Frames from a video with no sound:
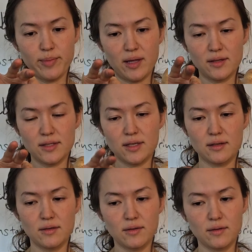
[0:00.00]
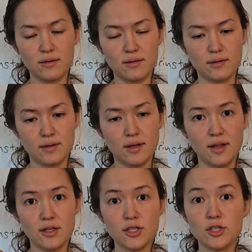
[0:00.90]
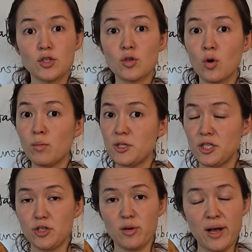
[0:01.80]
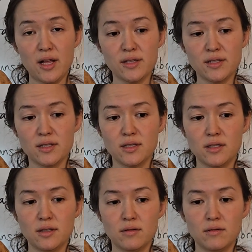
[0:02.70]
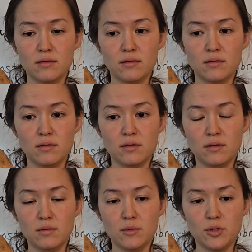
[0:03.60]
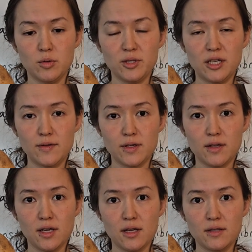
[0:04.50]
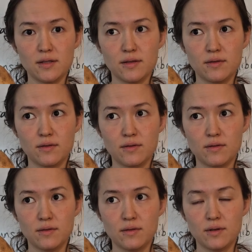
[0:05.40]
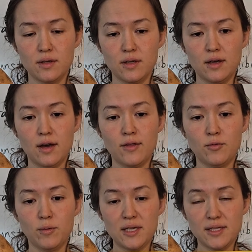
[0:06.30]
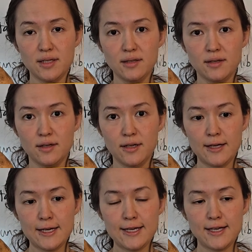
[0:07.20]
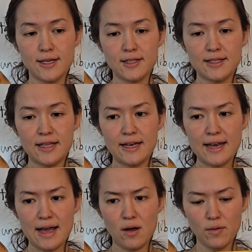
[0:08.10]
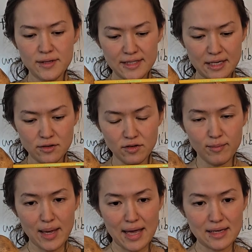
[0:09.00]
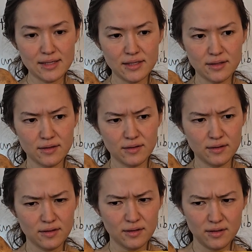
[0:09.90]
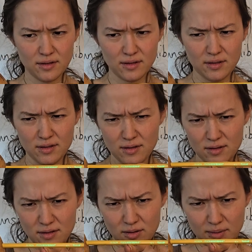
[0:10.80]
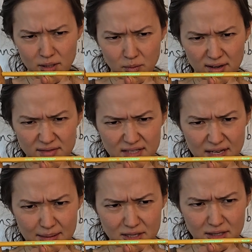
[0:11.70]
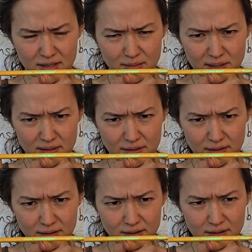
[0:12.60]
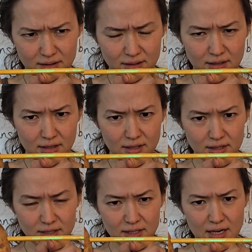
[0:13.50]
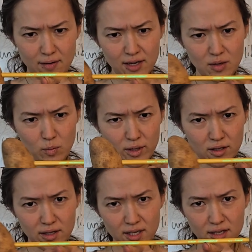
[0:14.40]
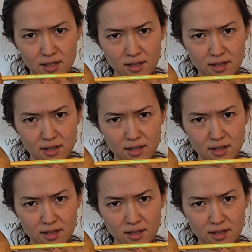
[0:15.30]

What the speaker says: balance it. This is so much easier to balance with two potatoes on the ends. And the reason is that now the center of mass, depending where I've stabbed it into the pencils, see, now I can wiggle it